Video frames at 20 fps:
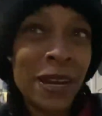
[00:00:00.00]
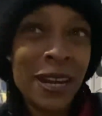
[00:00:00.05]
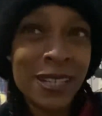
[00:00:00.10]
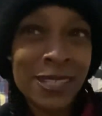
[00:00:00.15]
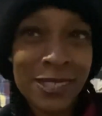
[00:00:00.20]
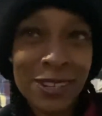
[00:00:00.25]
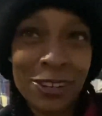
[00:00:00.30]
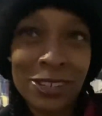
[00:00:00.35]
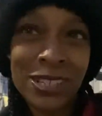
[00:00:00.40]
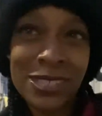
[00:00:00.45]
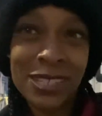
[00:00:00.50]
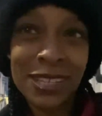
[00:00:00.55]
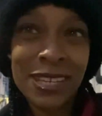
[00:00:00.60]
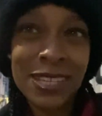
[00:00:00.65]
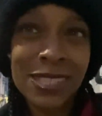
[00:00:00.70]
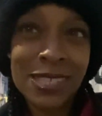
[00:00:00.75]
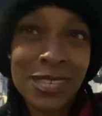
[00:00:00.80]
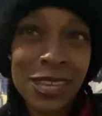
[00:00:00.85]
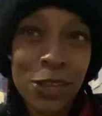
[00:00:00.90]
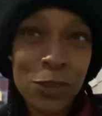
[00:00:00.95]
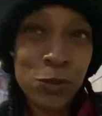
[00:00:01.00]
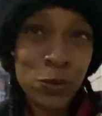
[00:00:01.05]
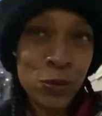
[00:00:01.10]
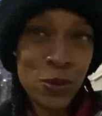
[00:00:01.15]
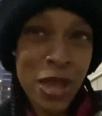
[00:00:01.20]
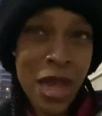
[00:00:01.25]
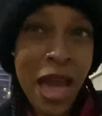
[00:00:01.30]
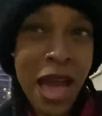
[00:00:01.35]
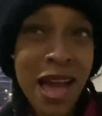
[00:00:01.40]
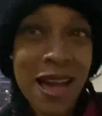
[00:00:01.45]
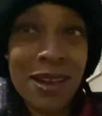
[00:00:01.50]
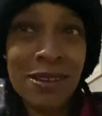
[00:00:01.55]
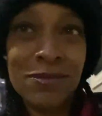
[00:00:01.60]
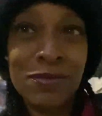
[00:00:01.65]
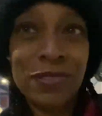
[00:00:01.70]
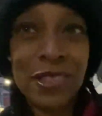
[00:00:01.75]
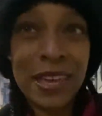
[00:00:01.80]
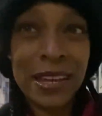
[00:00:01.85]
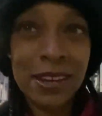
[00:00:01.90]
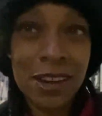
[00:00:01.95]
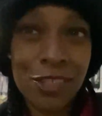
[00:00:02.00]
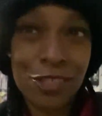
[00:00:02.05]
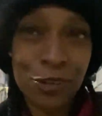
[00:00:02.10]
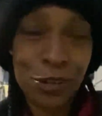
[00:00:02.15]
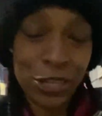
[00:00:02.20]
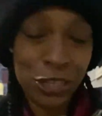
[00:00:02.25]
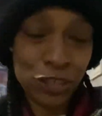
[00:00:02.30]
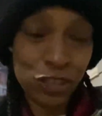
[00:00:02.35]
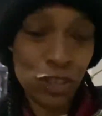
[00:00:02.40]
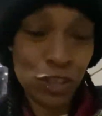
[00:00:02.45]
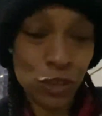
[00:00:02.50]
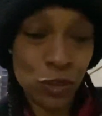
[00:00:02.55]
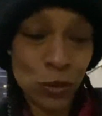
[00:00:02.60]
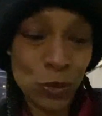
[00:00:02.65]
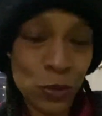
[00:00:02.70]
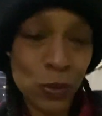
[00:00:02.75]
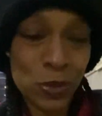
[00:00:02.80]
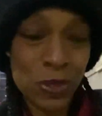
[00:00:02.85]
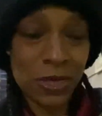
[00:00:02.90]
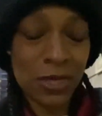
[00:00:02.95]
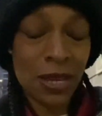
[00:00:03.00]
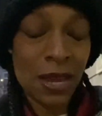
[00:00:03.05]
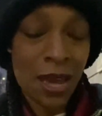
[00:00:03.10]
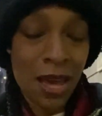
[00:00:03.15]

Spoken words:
I started to continue to have like other issues